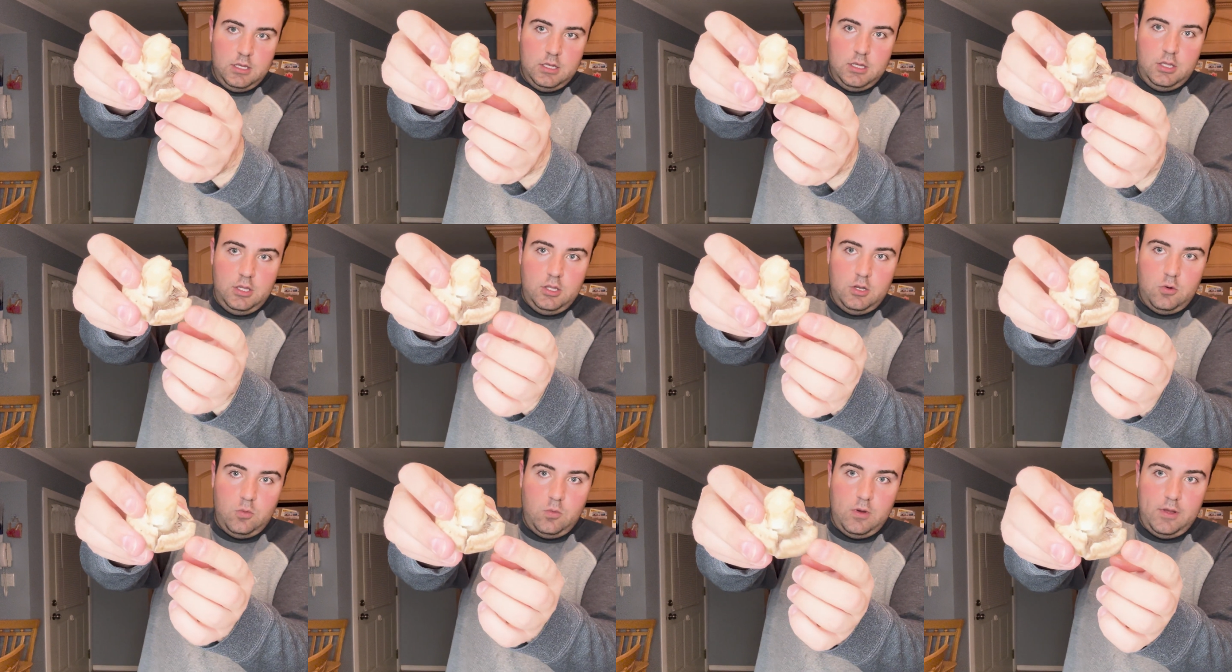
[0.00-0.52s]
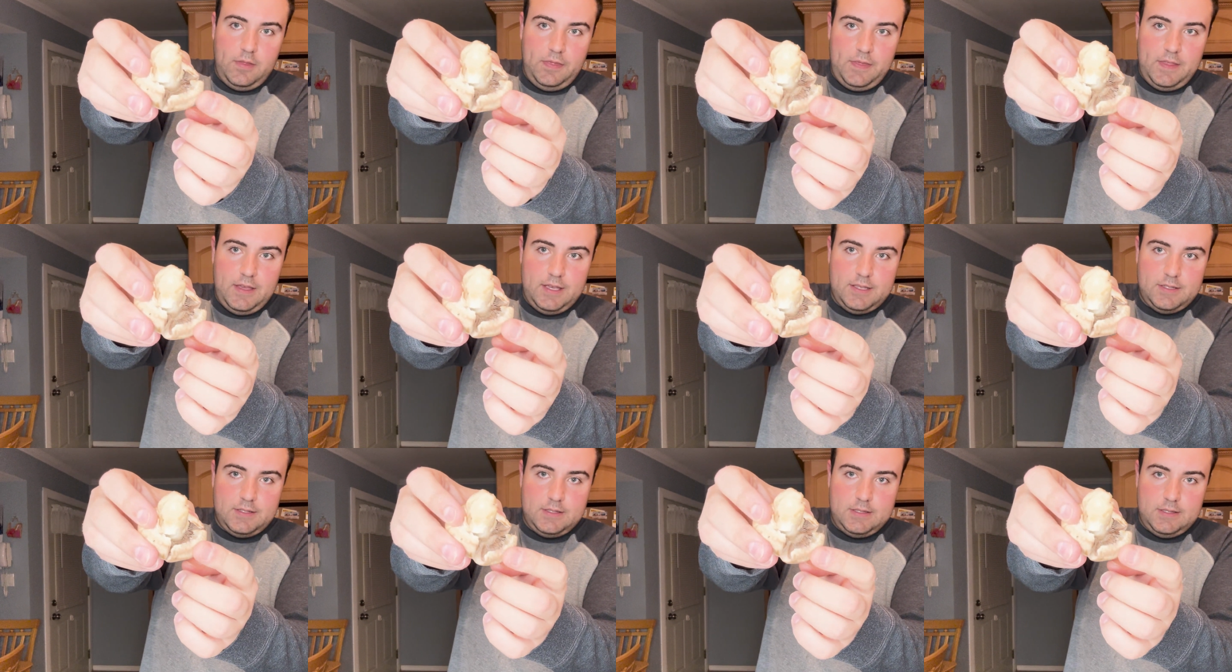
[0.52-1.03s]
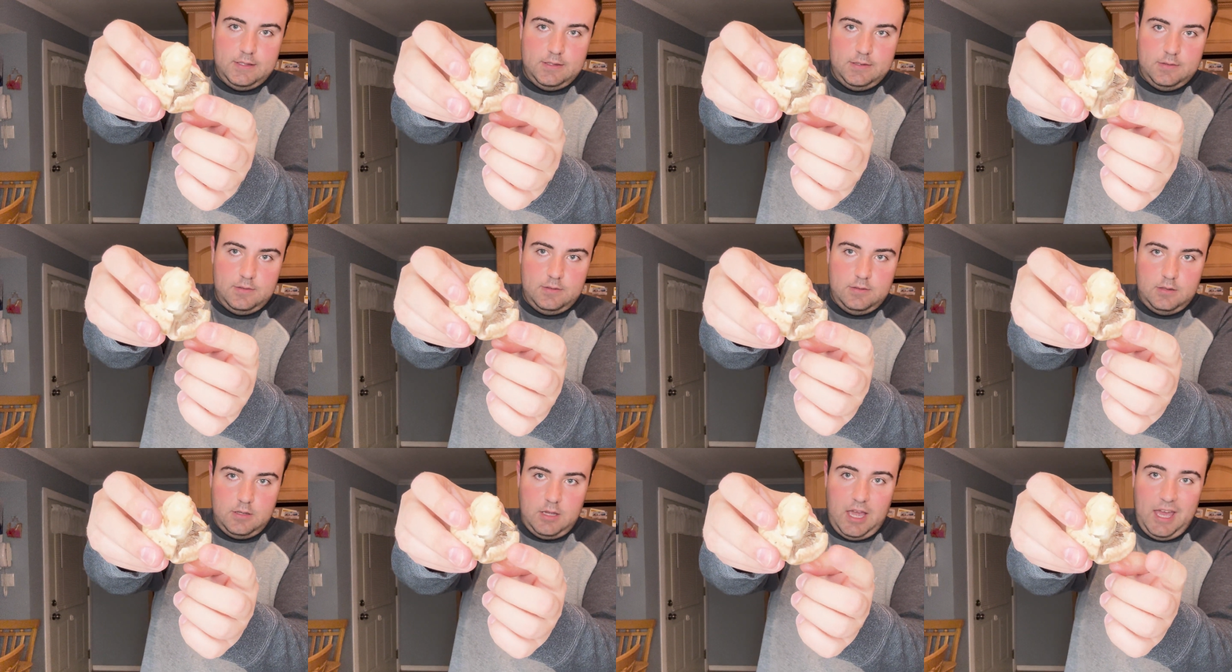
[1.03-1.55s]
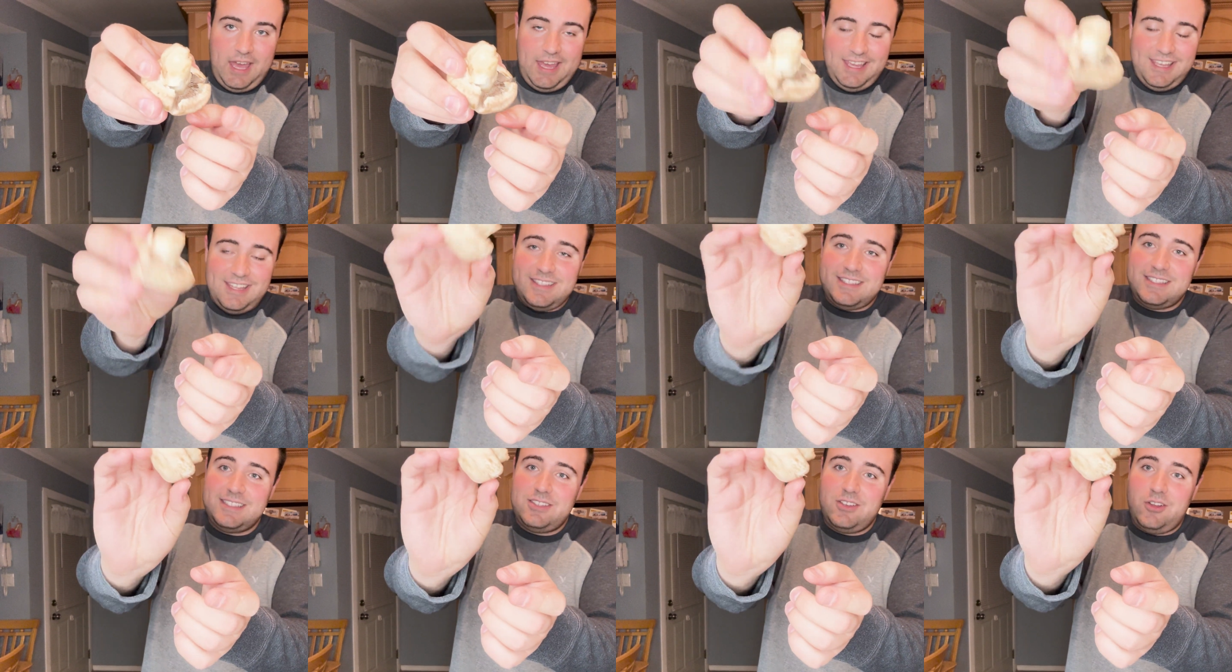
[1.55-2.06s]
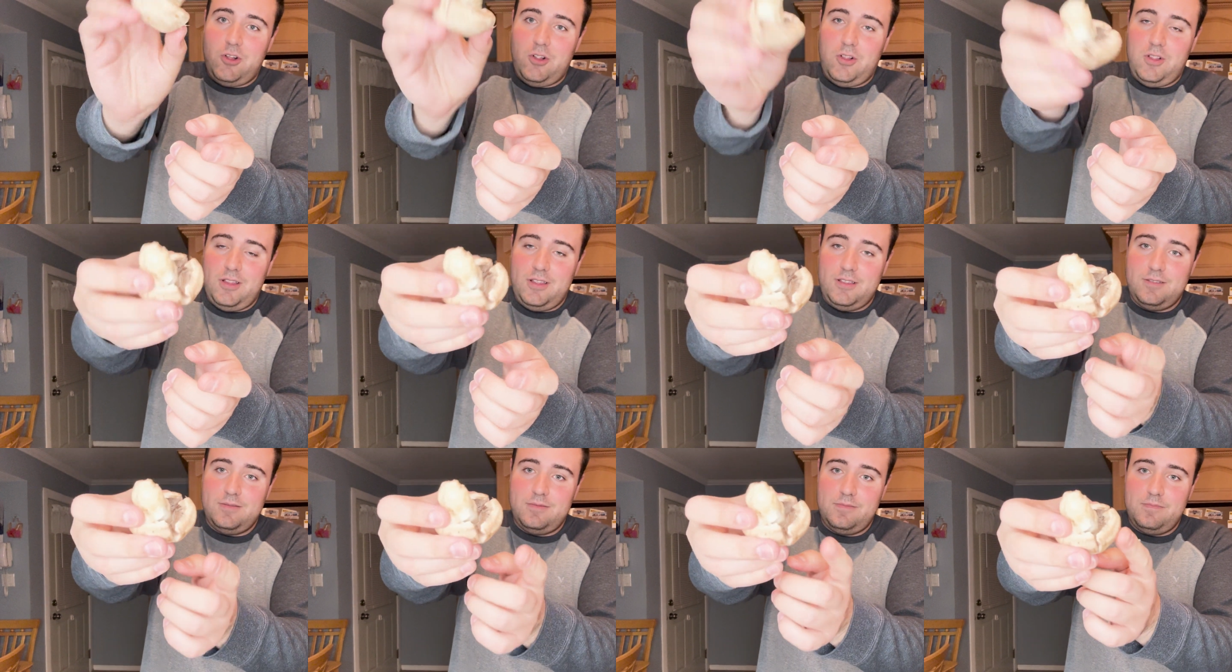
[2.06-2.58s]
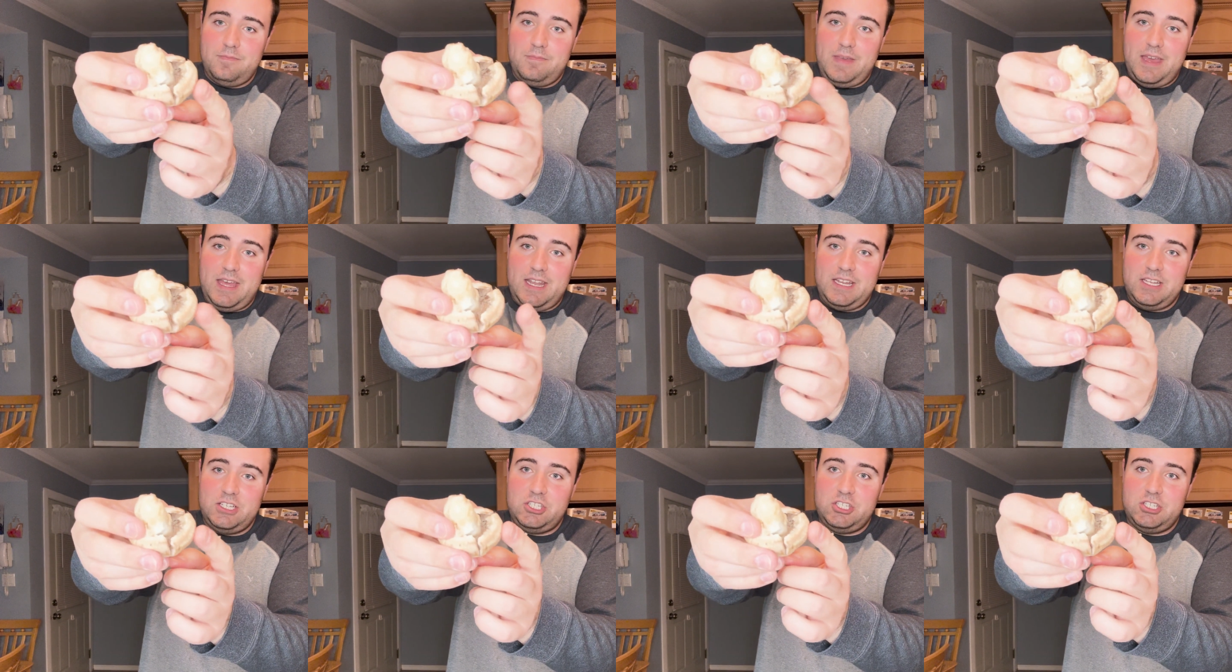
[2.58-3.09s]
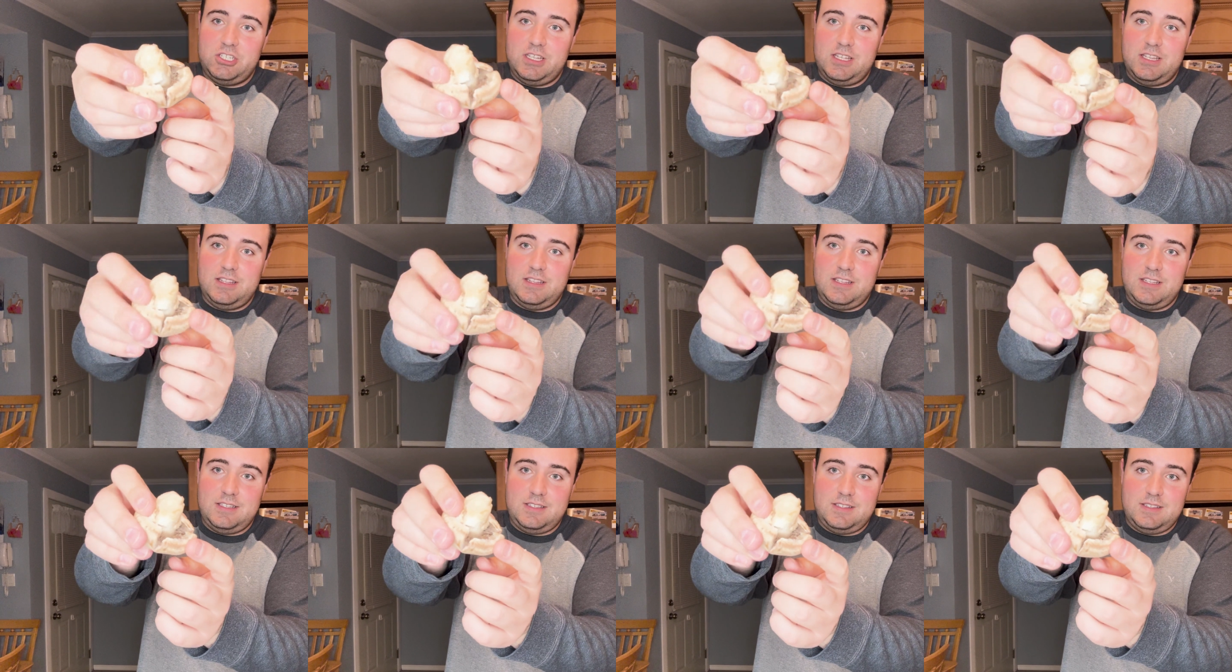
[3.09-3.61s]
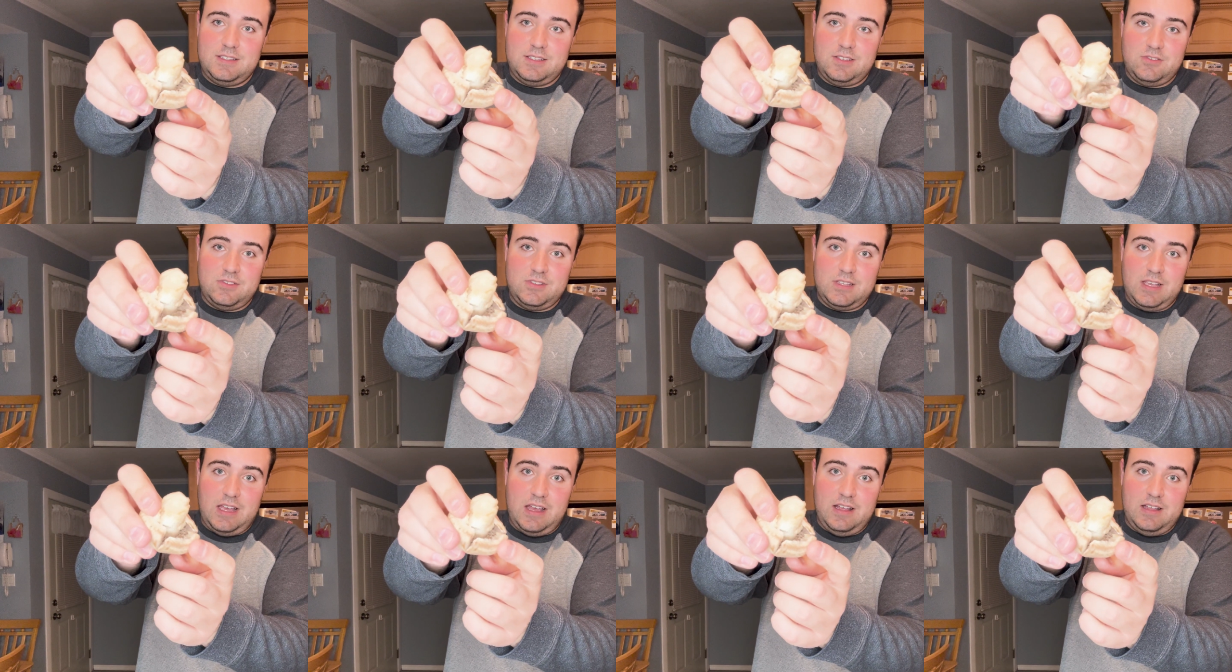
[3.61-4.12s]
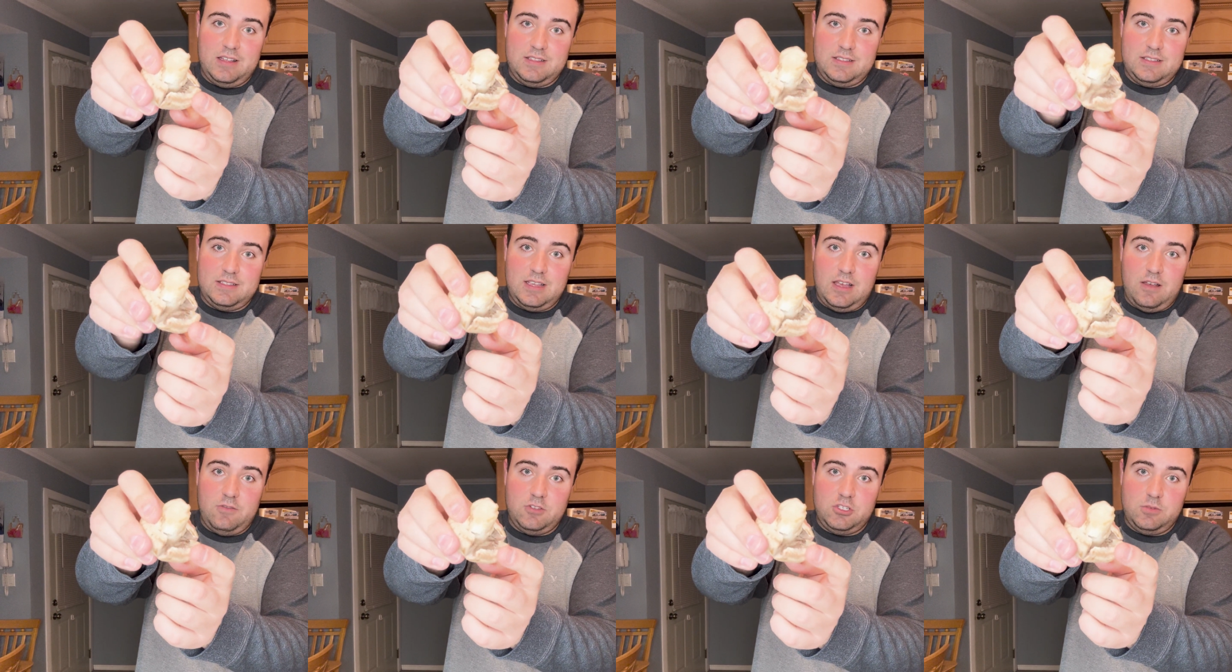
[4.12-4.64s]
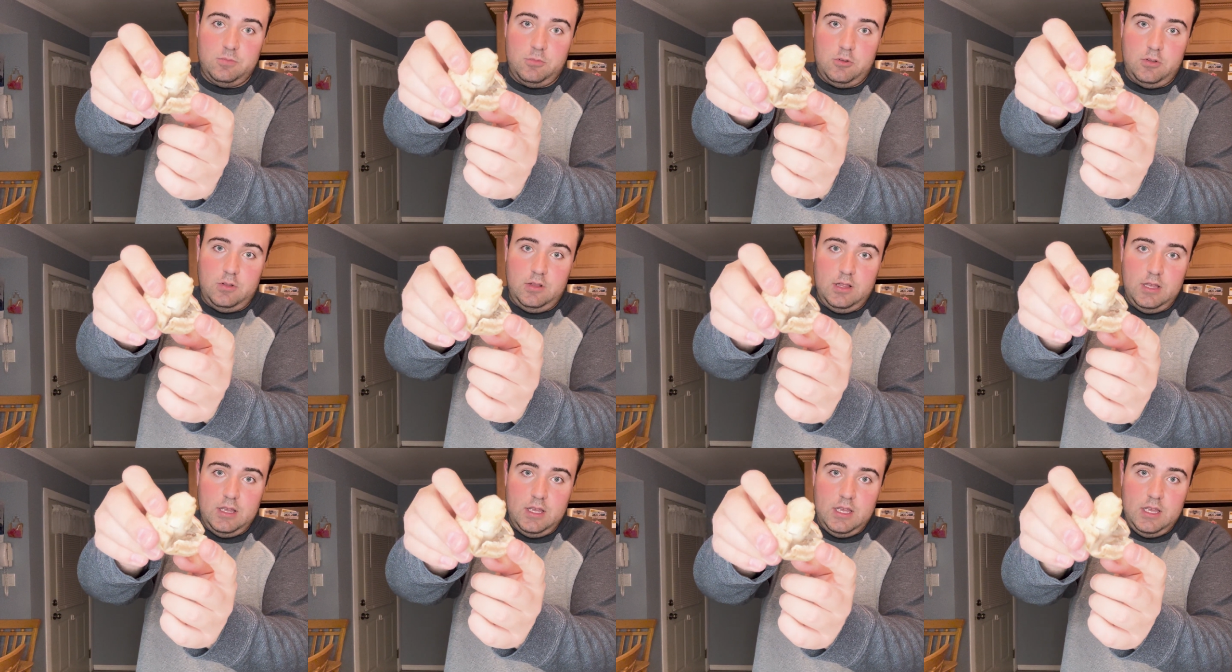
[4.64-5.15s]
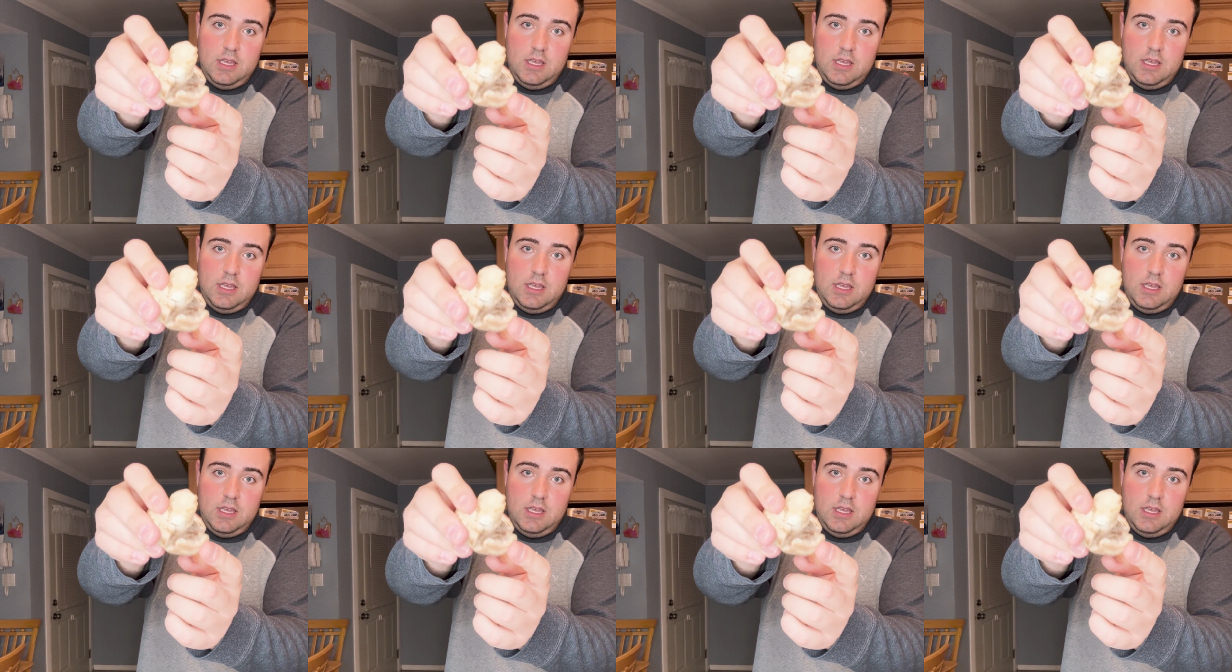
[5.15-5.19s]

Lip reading: You don't want this. I could still manage, and this is still salvageable,